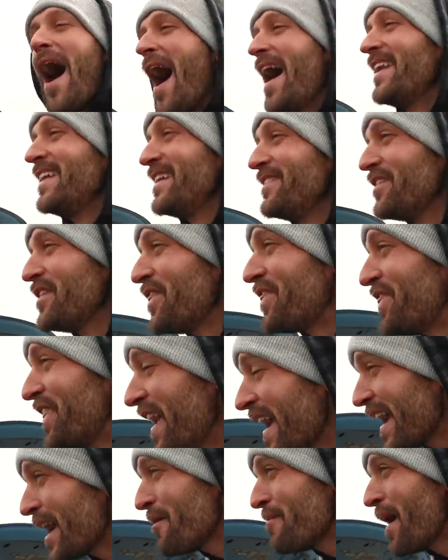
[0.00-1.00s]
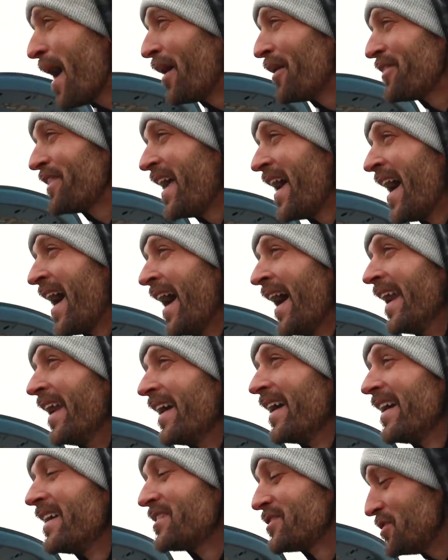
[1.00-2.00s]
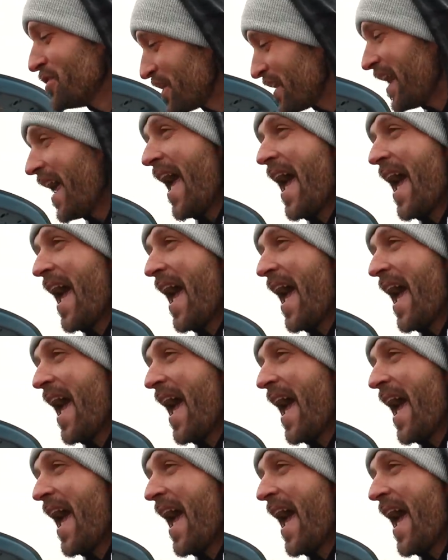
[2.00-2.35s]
I didn't even think about that. Yeah. So you can